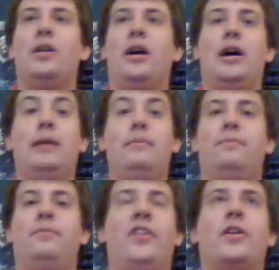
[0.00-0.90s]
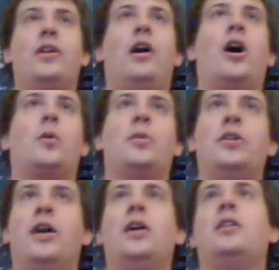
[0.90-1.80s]
I'm very
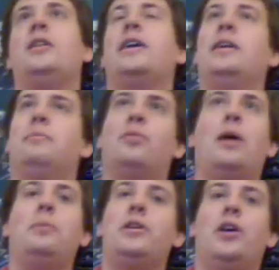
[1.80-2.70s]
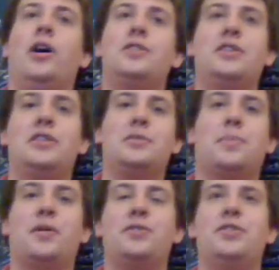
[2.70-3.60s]
awkward and ugly. I am probably causing this
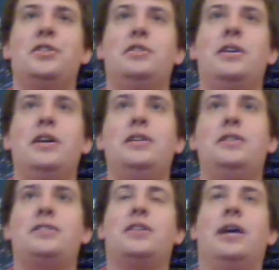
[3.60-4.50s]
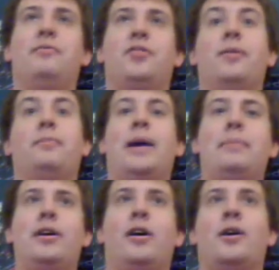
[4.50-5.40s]
person discomfort by
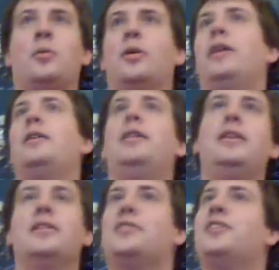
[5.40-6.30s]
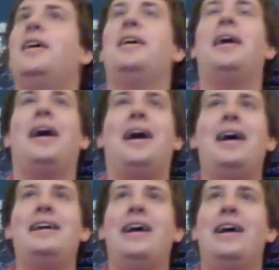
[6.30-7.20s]
my awkward ugliness.
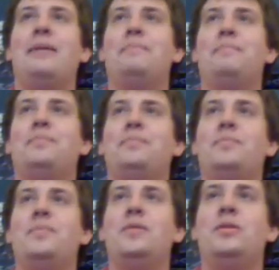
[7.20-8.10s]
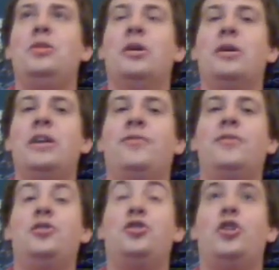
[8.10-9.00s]
I am, if
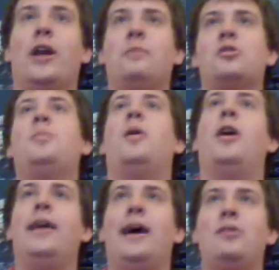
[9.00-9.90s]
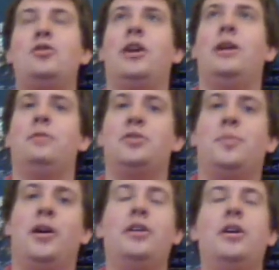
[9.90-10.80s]
should I respond? How should I
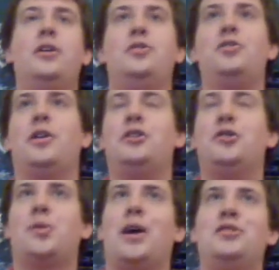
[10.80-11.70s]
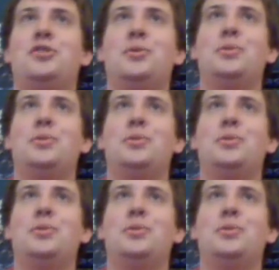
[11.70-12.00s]
respond? Should I try to?